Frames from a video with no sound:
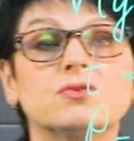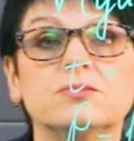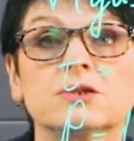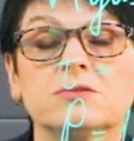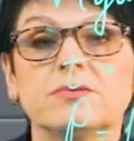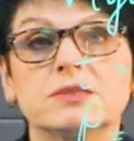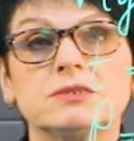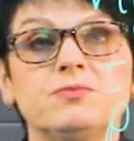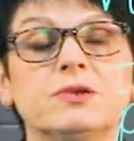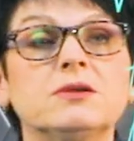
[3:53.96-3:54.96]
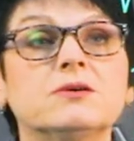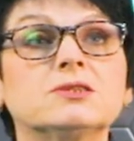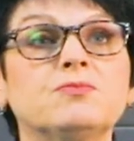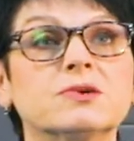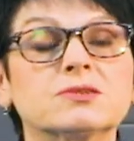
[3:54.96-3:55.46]
tells us.
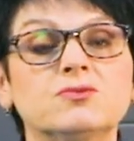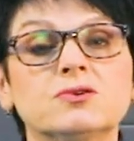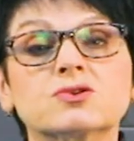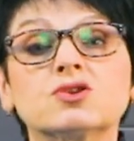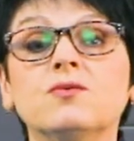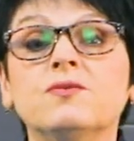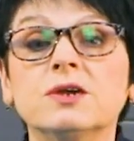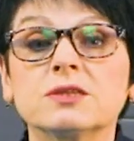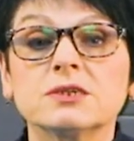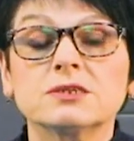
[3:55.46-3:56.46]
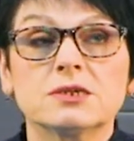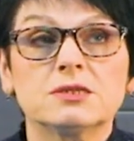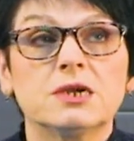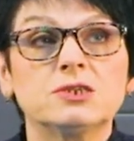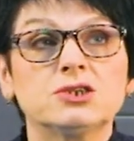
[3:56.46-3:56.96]
We know the mass of some
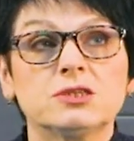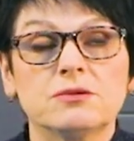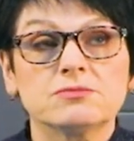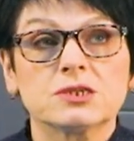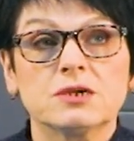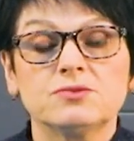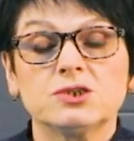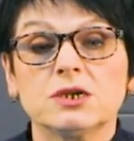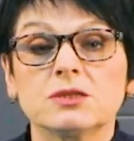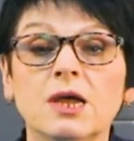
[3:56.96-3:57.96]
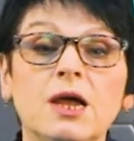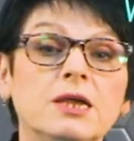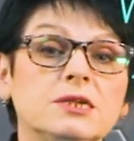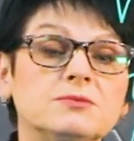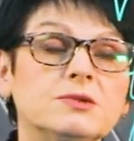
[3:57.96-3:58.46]
gas 60.6
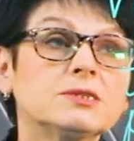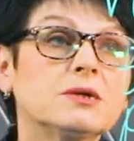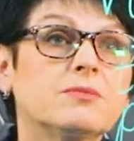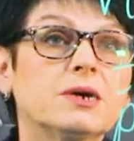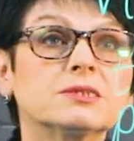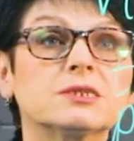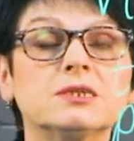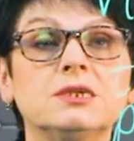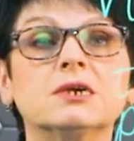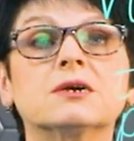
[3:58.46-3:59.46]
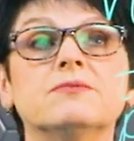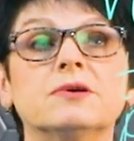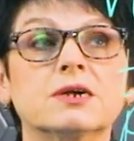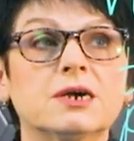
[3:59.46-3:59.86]
tenths in grams. We know